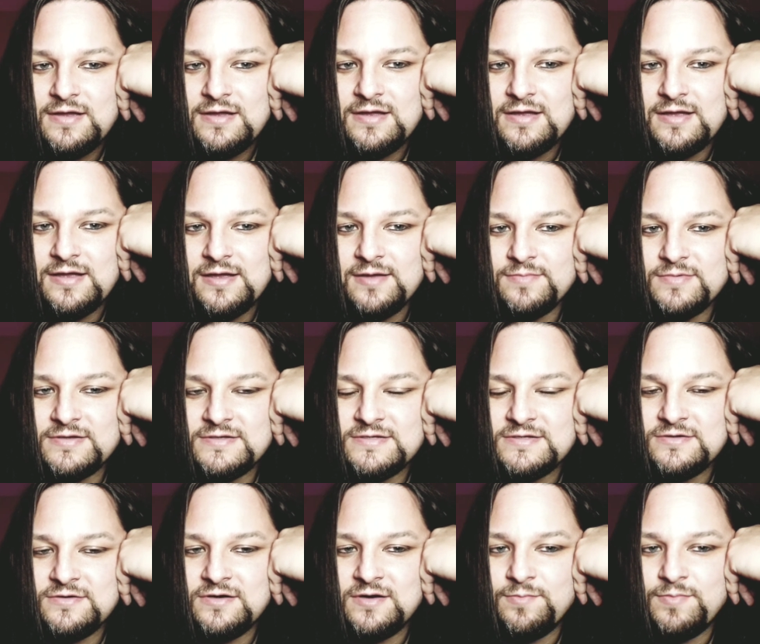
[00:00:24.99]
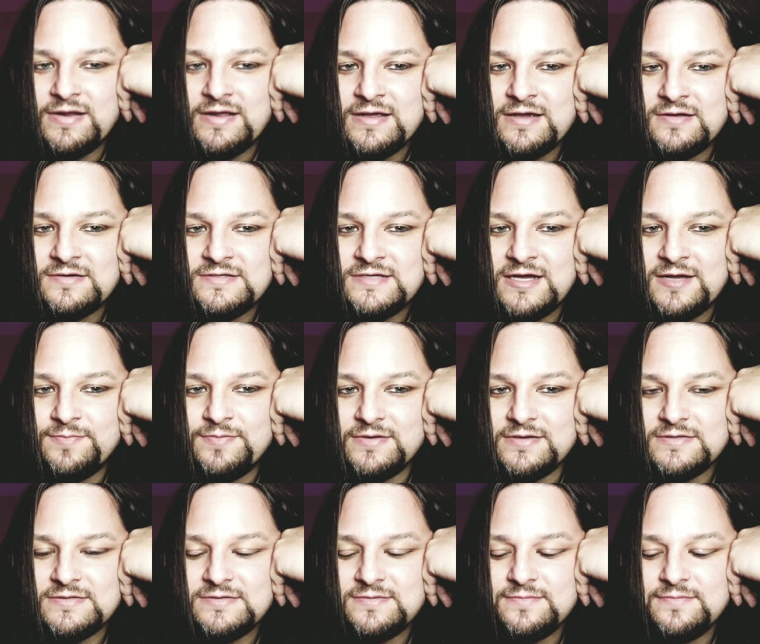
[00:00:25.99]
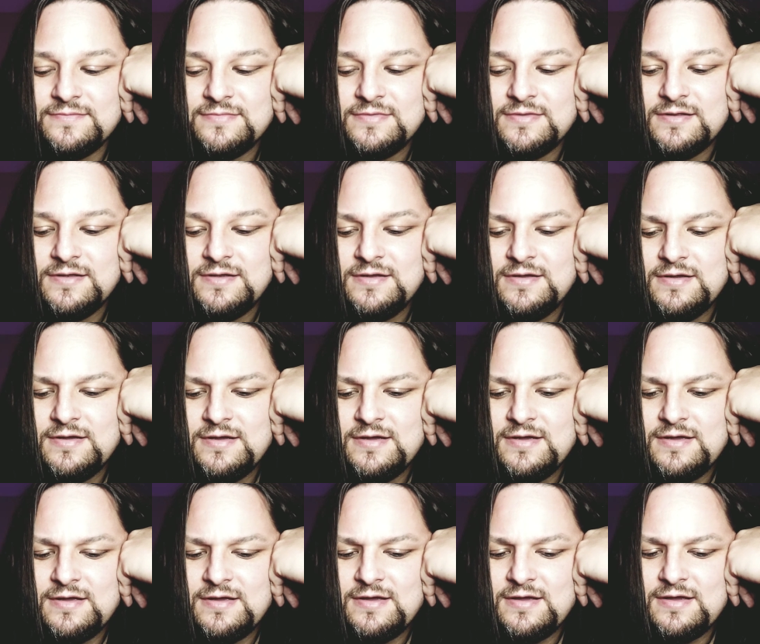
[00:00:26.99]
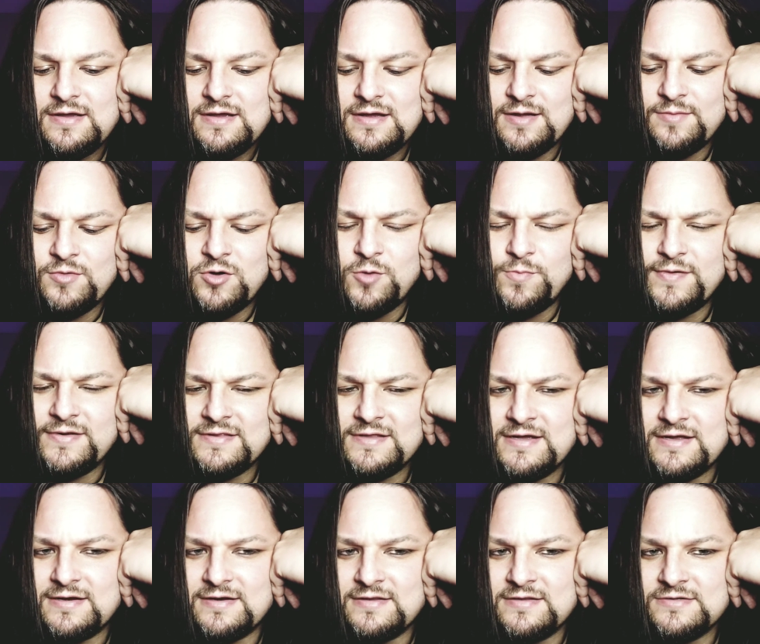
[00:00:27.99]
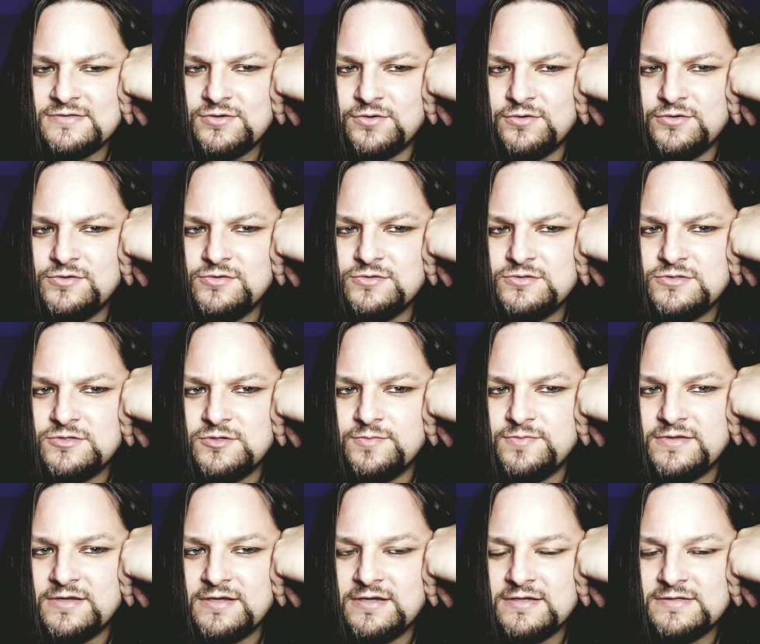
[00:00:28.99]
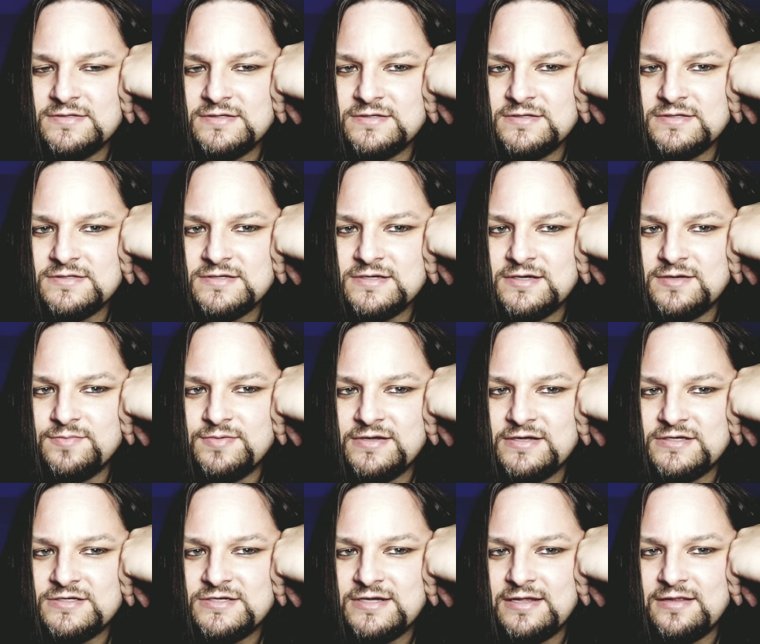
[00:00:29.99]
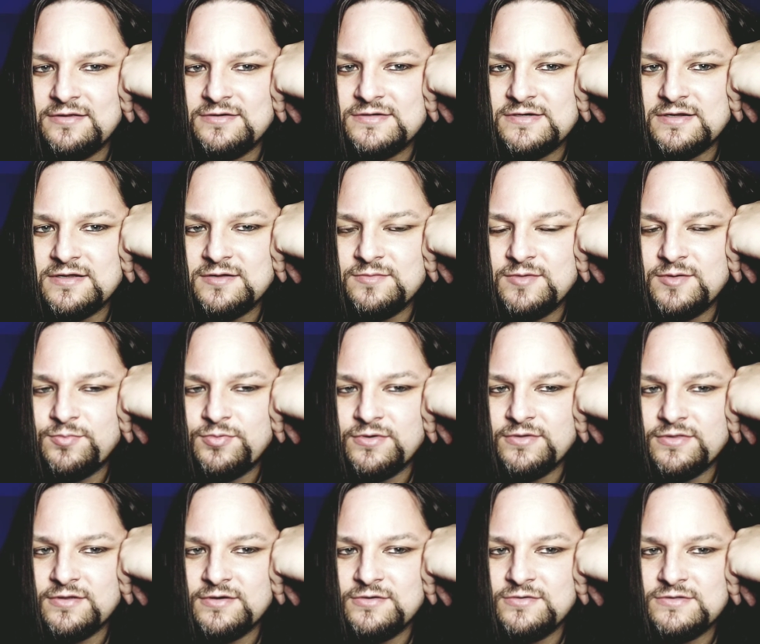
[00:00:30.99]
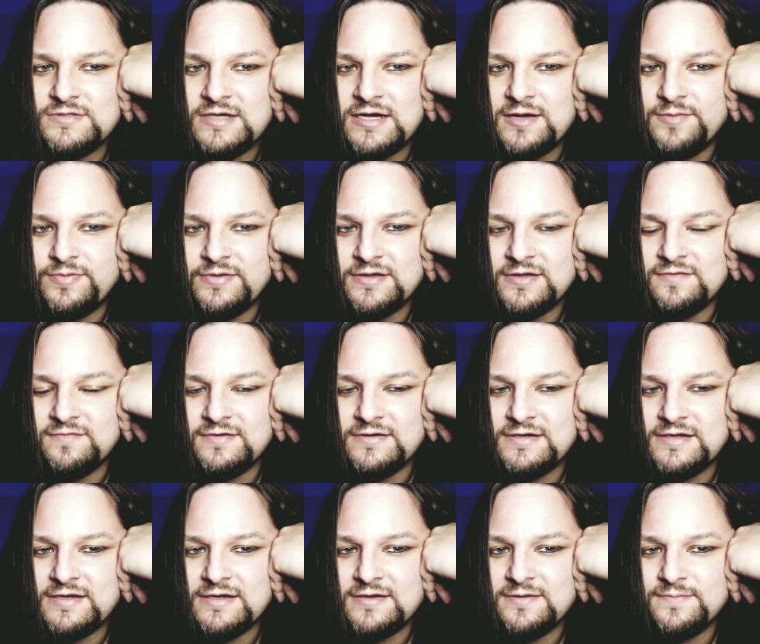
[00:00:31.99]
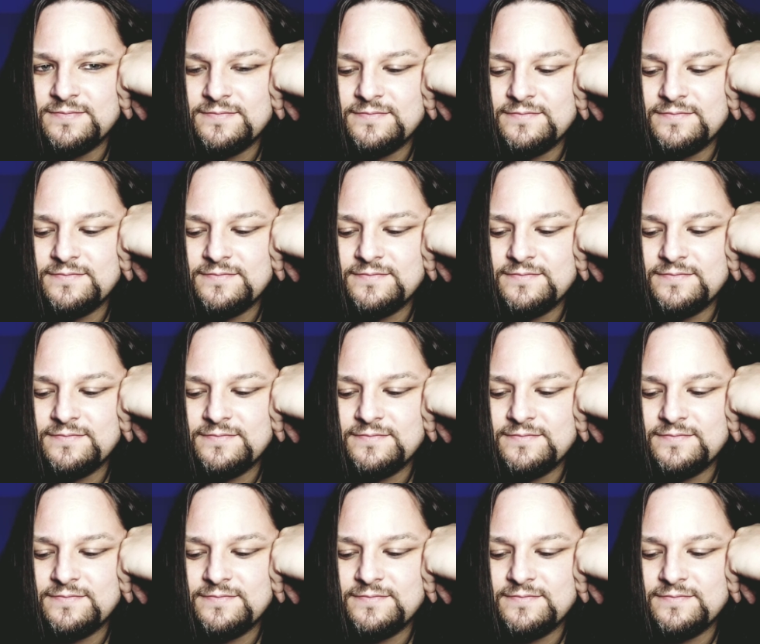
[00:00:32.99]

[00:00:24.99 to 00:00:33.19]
I'm continuing to bang out topics. I'm hoping that this whole YouTube thing isn't just going to be a challenge to come up with a new topic every day